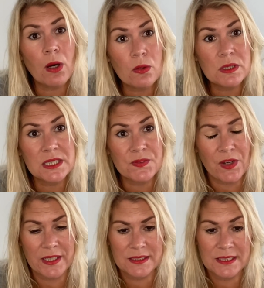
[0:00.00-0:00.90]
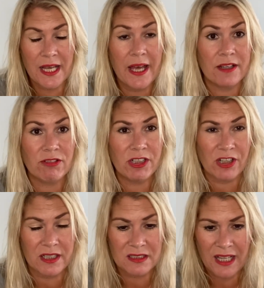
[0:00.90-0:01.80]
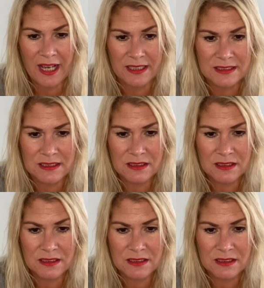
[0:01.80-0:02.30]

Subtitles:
oldest friends that Henry Jekyll has.